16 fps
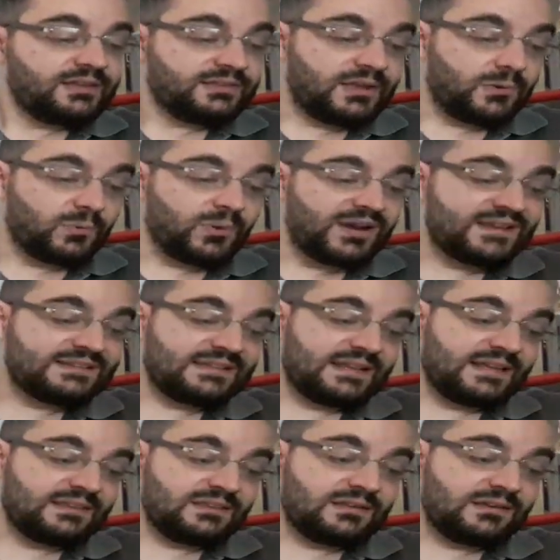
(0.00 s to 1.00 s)
The
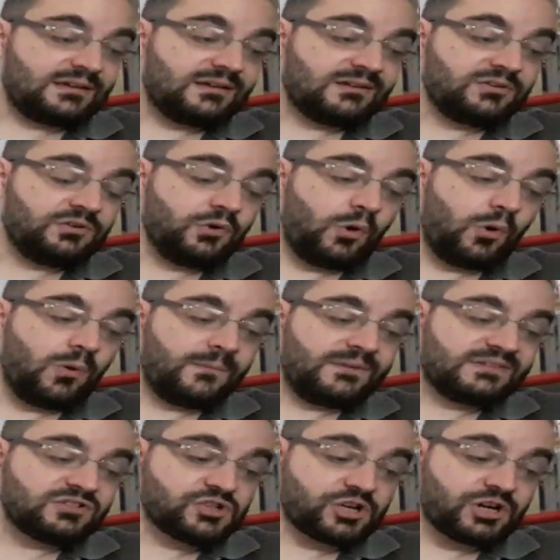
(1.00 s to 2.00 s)
wizened
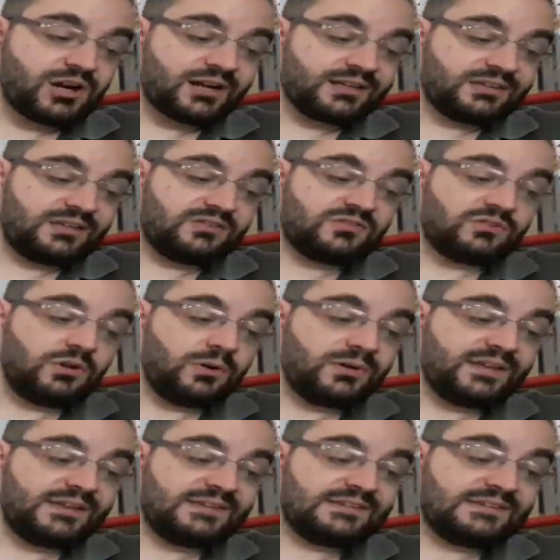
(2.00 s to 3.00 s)
gnome shrugged and
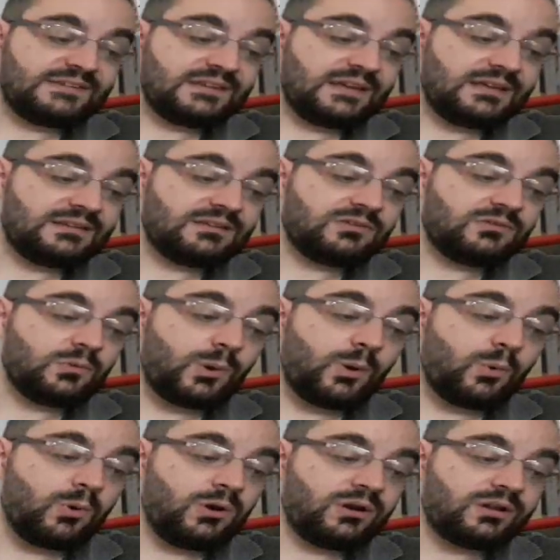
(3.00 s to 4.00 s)
slowed his steed to
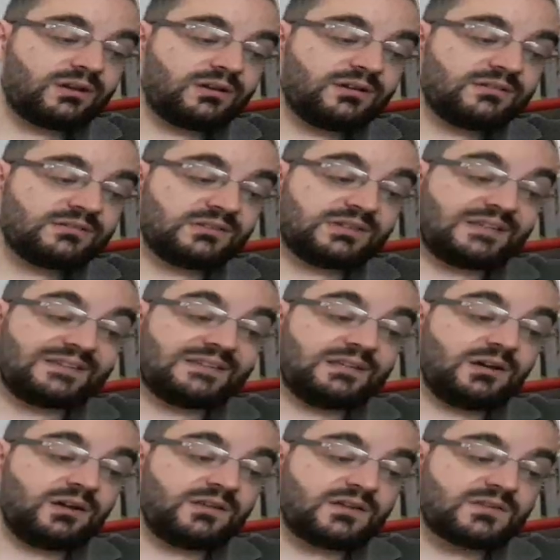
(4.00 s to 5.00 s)
a walk so that
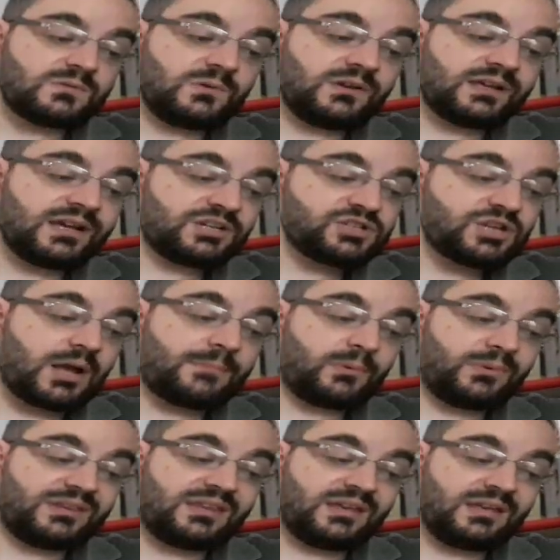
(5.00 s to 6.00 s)
the others would catch up
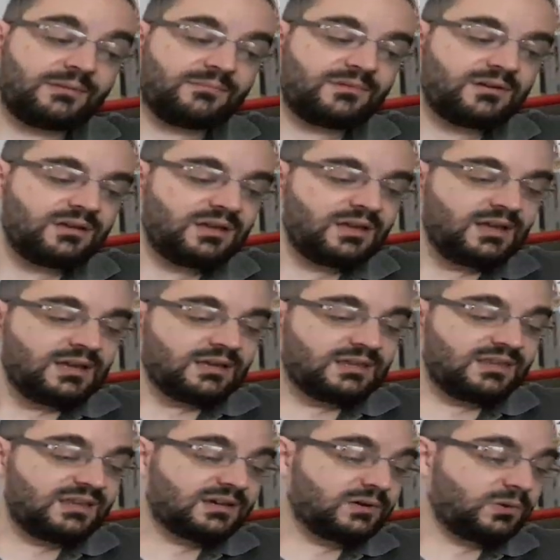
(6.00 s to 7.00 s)
with him.
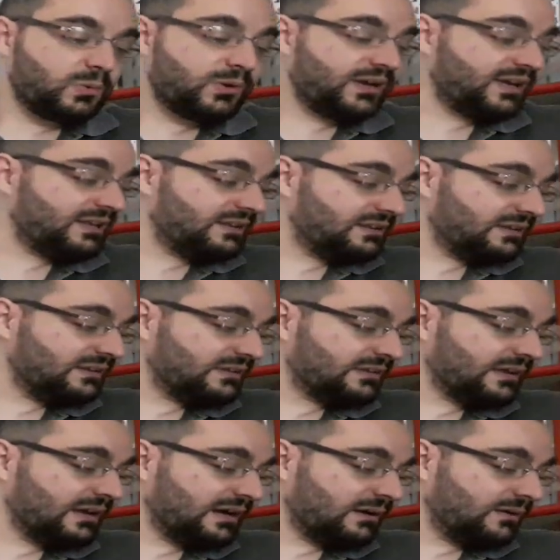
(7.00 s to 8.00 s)
Kik wheeled his
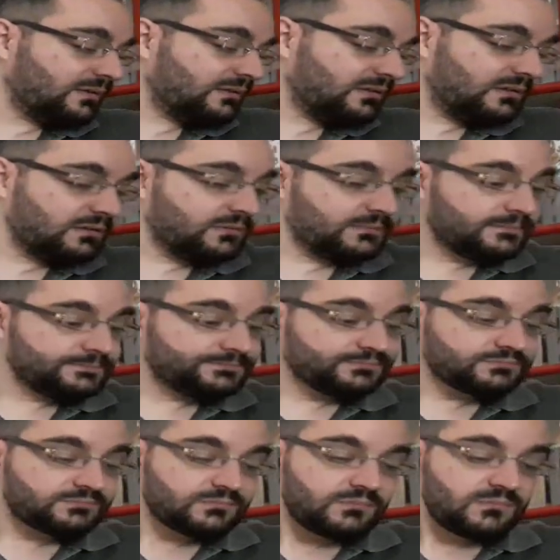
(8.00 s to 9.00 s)
gaunt
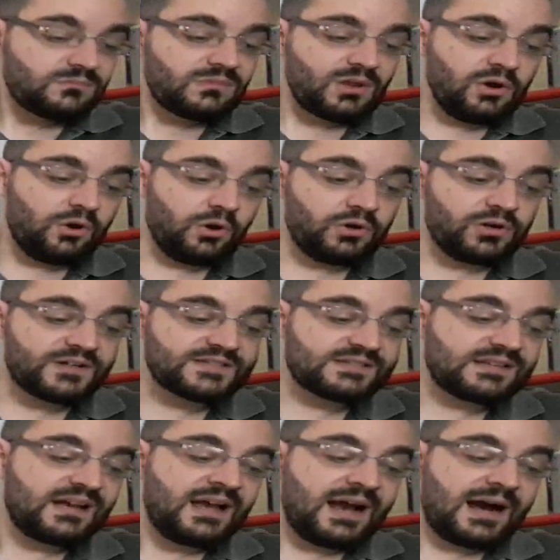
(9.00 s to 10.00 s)

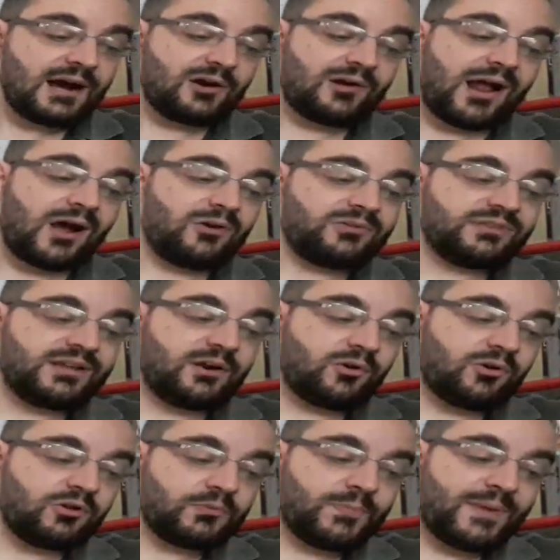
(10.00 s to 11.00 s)
horse around
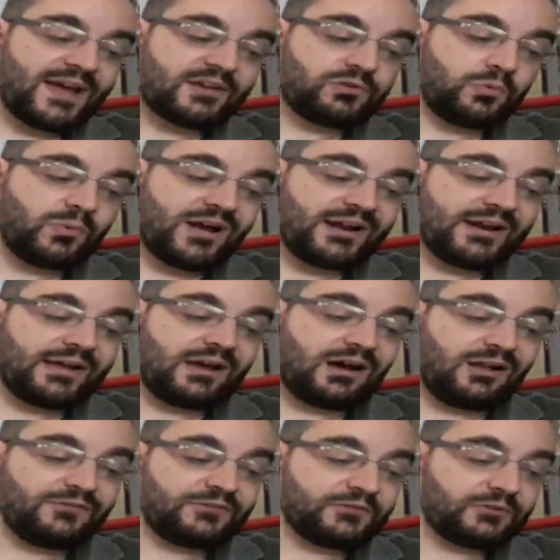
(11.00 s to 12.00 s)
and rode back to where a
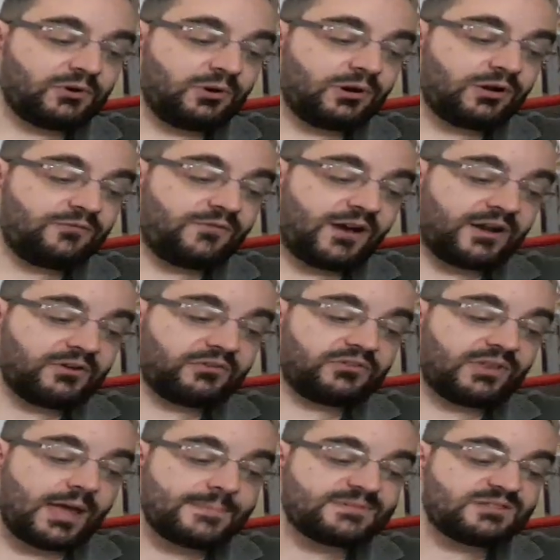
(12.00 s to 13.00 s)
half-score of various
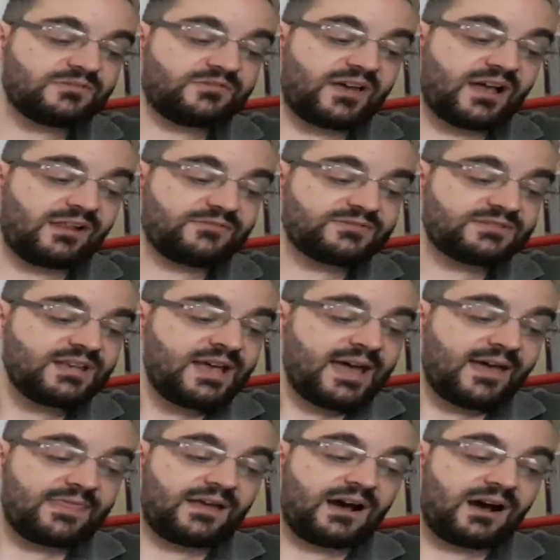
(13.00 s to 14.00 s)
types of elves and